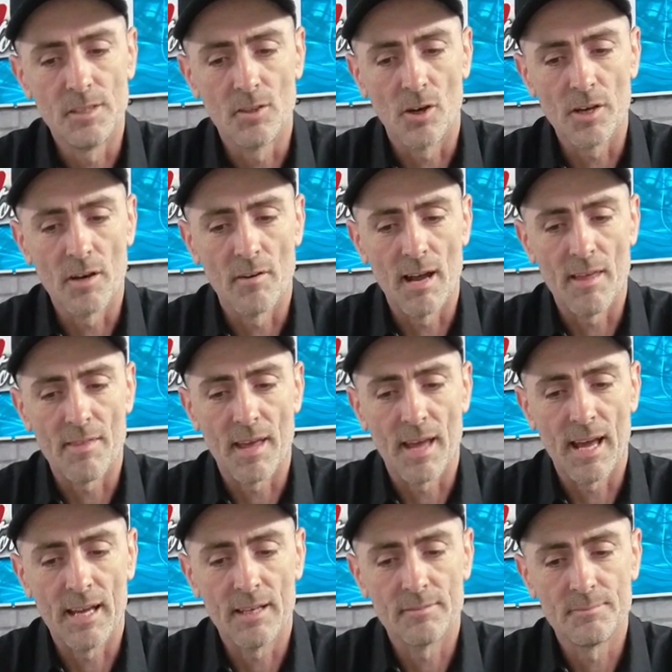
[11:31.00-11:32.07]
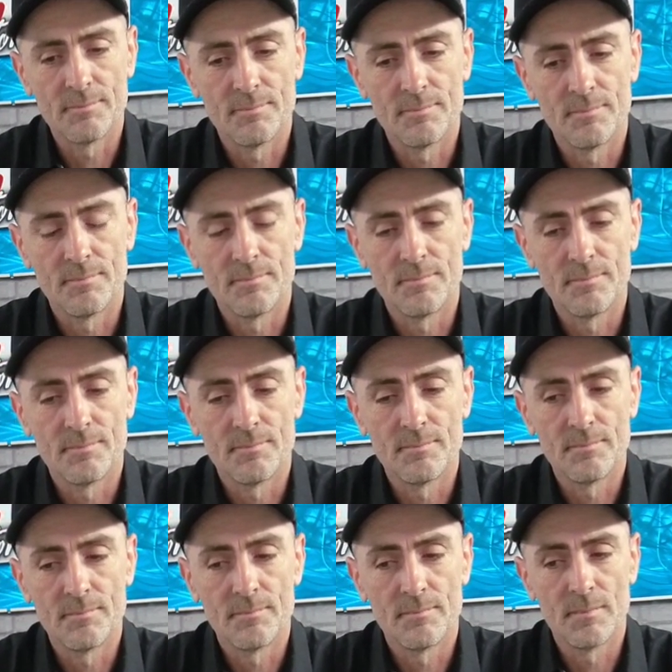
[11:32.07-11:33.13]
your air there,
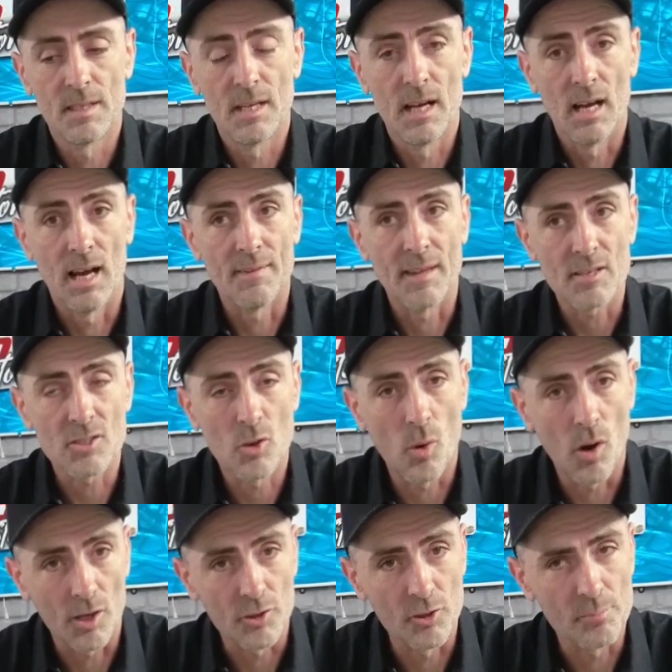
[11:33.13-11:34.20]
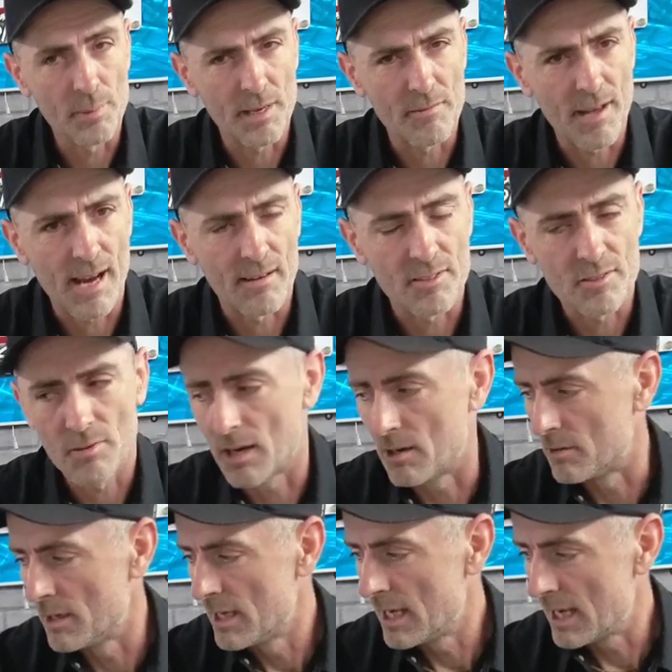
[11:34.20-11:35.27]
and that's quite a good bit of air as
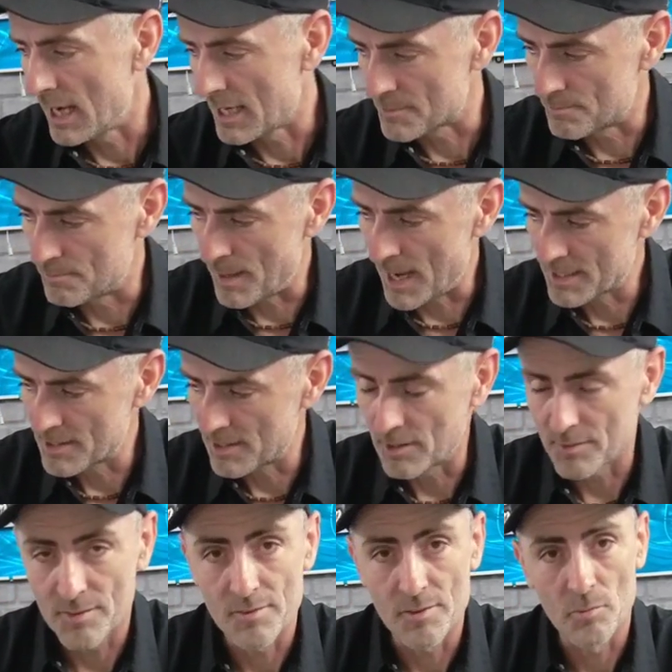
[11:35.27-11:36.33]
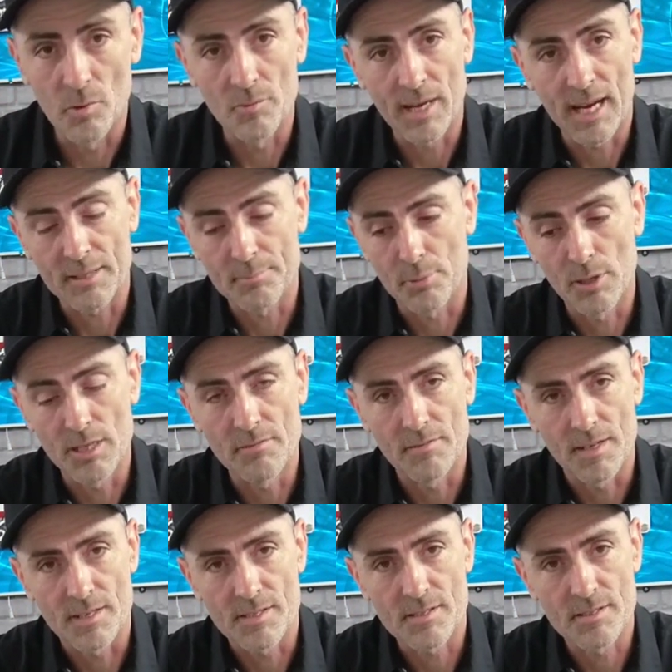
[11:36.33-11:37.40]
well. It's better than the one I had
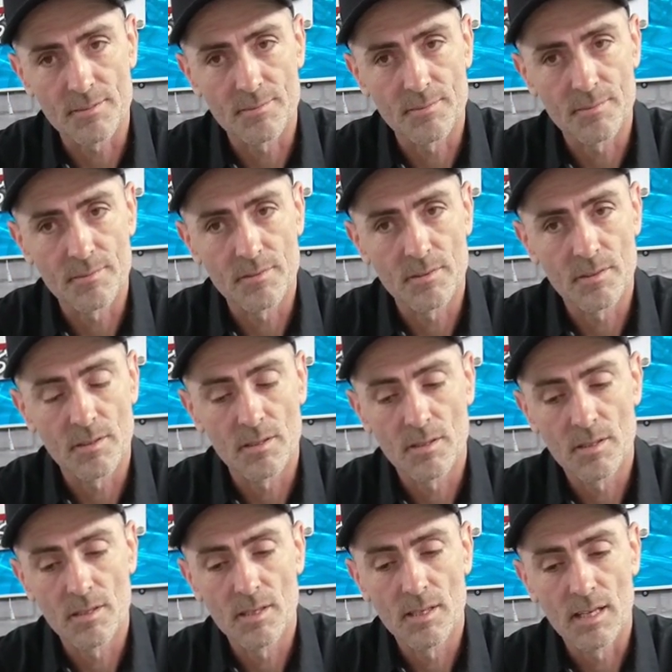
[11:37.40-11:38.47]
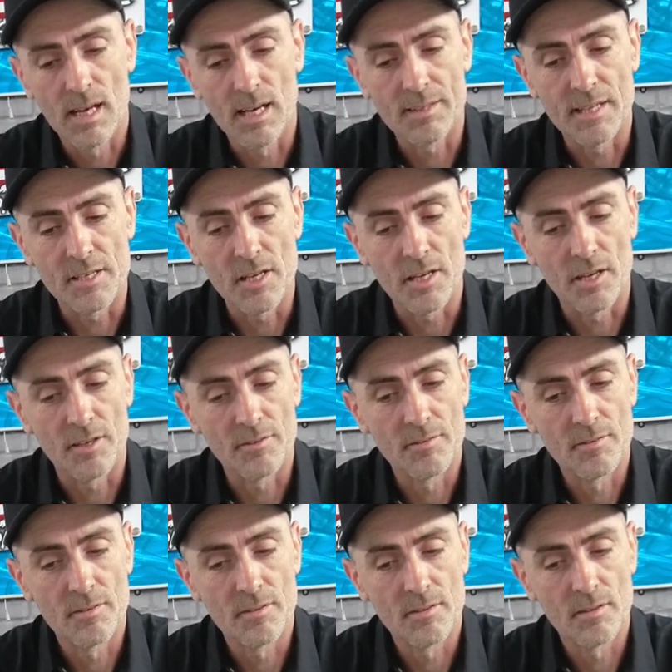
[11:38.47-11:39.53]
previous, and then you
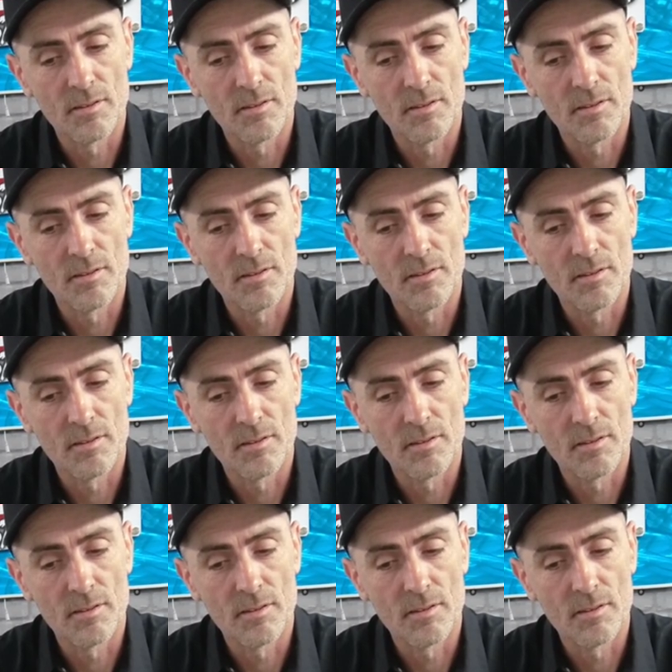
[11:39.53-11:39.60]
can